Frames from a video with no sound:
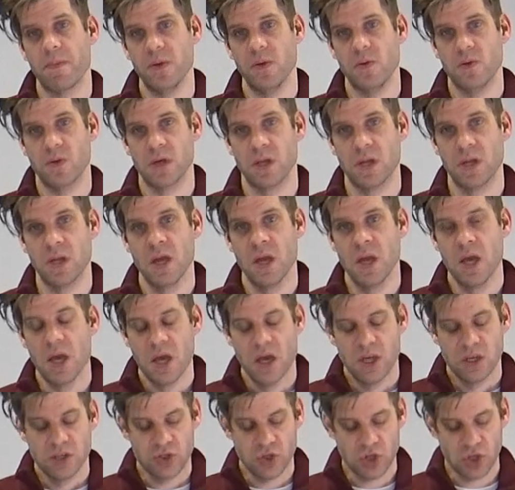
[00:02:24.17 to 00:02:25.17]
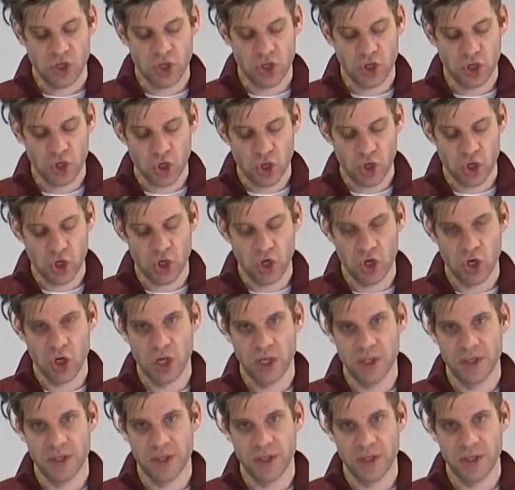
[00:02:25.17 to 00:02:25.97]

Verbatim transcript: You can secure